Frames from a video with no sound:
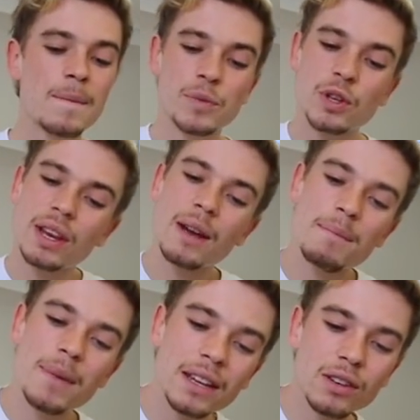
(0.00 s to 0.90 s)
So yeah,
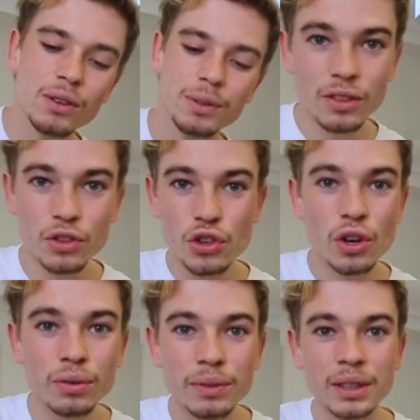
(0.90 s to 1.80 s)
make your
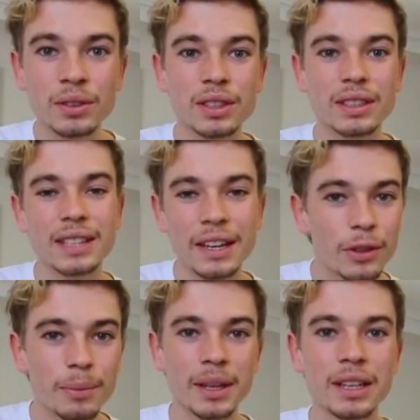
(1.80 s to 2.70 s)
show reels,
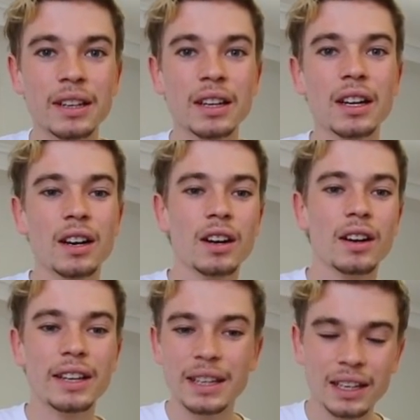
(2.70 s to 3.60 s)
send them in.
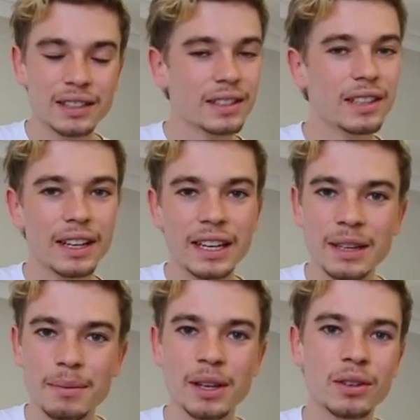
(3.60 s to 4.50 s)
As I said,
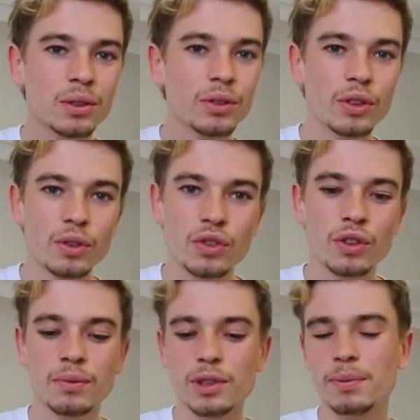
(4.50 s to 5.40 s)
email,
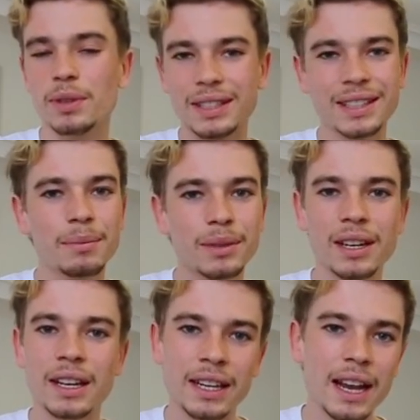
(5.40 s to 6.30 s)
YouTube, just put SEB
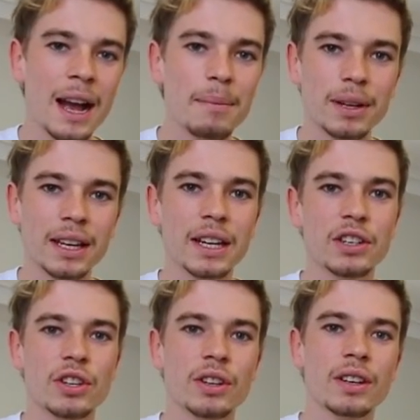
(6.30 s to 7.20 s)
Delanney
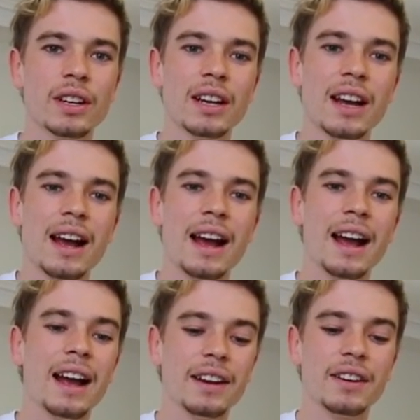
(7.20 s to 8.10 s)
application,
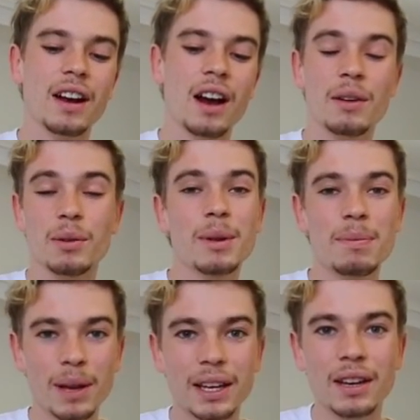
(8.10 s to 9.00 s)
and I will be
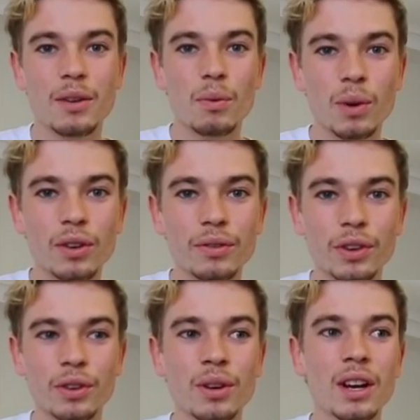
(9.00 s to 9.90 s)
picking one of
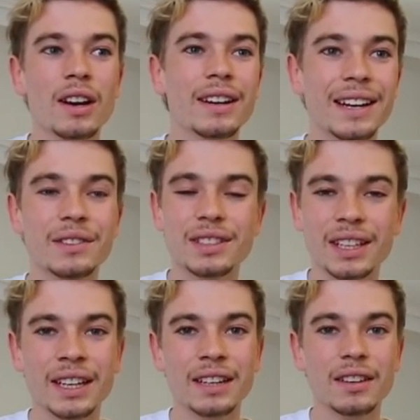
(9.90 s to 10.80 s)
you,
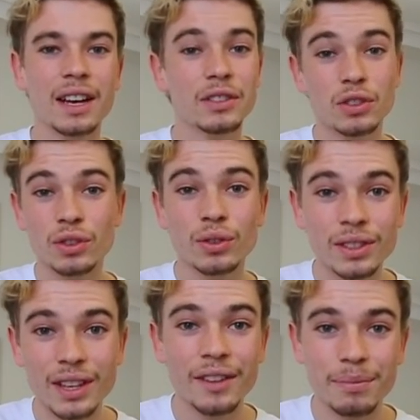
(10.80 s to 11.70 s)
announcing it as soon
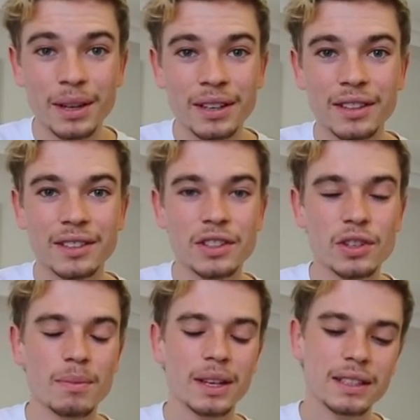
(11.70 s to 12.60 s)
as I've made a
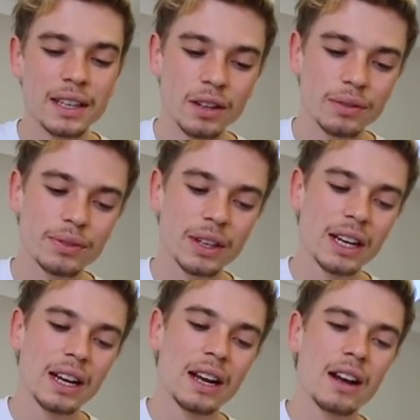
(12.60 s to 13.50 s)
decision myself.
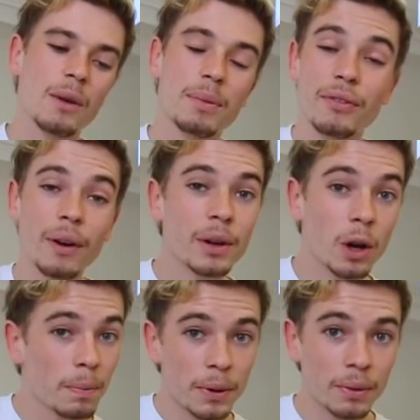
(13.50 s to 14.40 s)
I'll be very
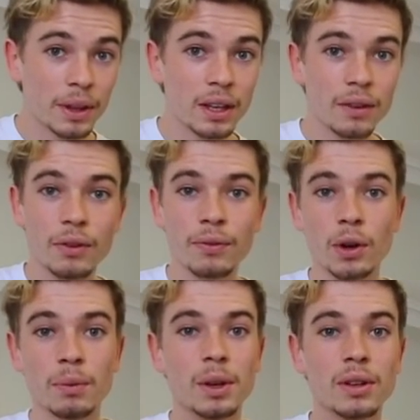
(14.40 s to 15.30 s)
open with it. If you
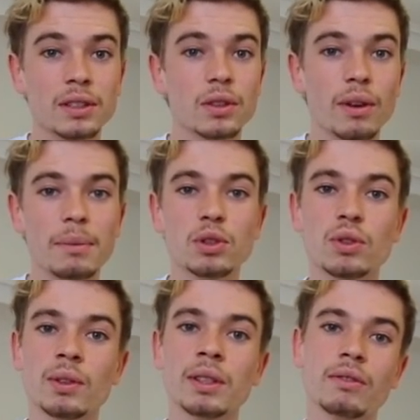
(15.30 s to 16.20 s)
follow me on Instagram
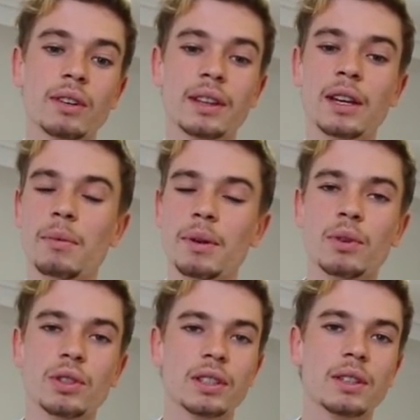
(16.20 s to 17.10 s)
stories or anything, I'll be
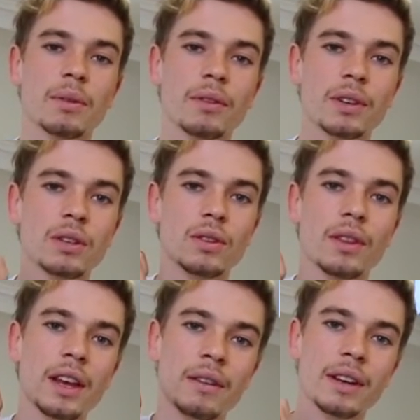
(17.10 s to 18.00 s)
watching some of the videos
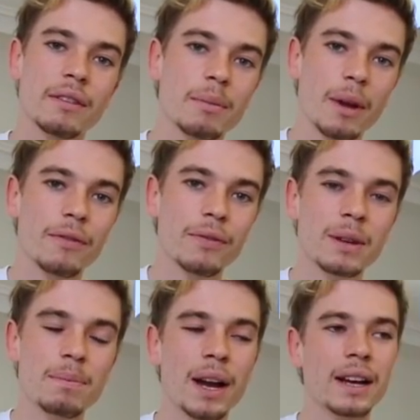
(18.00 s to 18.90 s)
on there and giving my
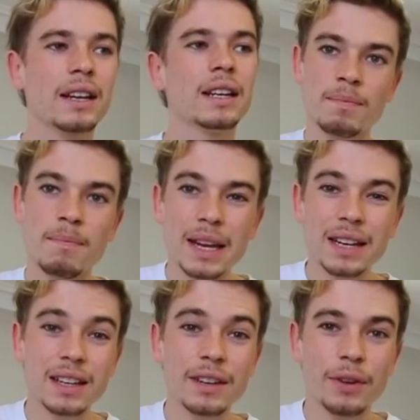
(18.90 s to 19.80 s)
feedback.
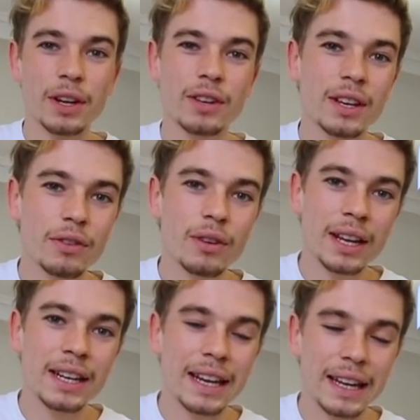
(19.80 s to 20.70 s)
Mainly, if I could give you
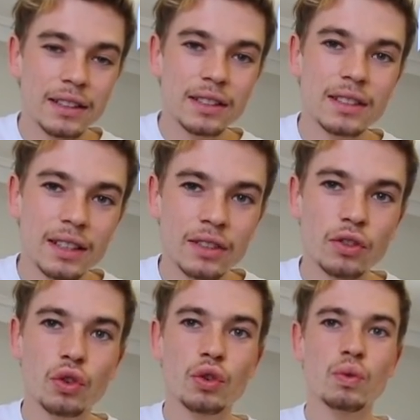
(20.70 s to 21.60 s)
any hints
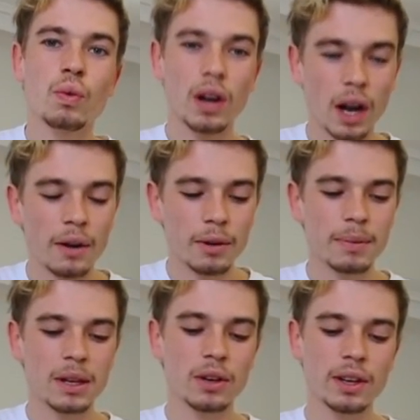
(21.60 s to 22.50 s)
into what I would
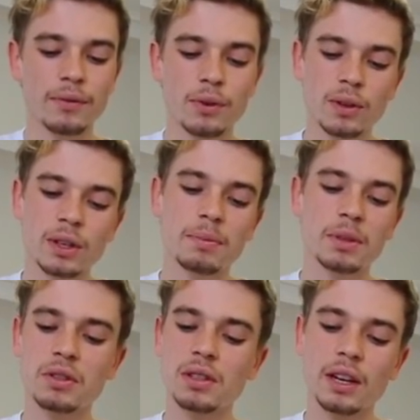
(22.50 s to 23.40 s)
be looking for, it would
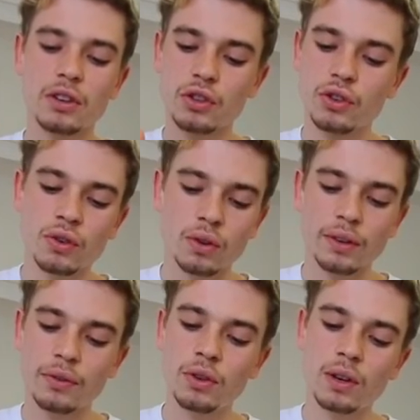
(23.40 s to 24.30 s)
be just like a short,
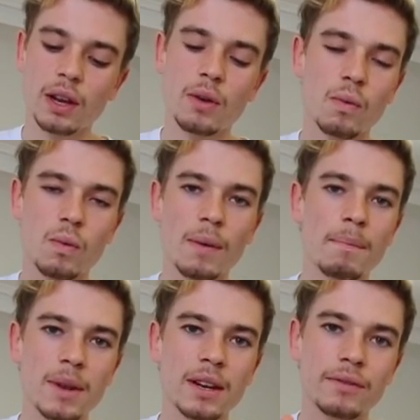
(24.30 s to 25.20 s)
if you do like a
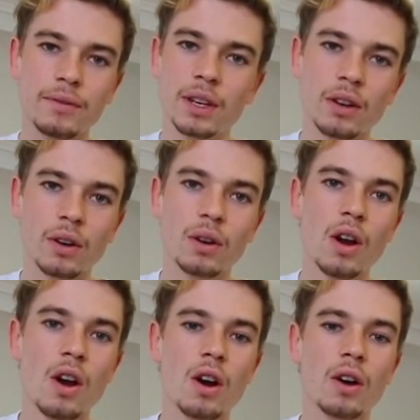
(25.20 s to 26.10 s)
1 minute video
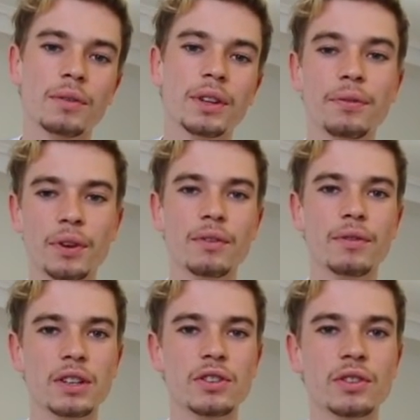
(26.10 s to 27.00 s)
of different
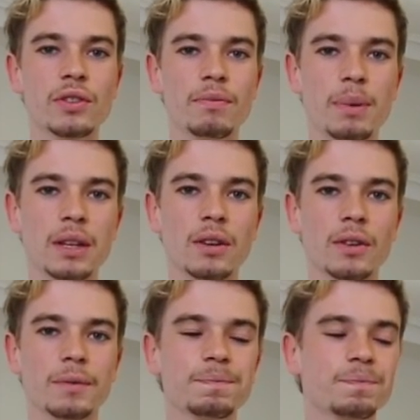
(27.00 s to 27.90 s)
adventures you've been
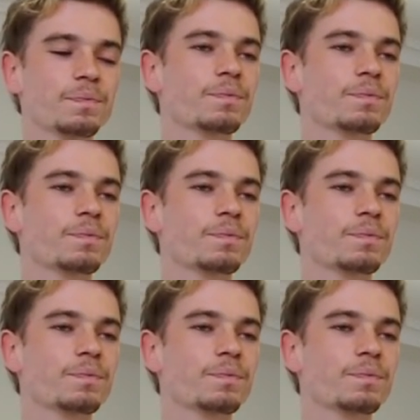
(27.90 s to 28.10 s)
on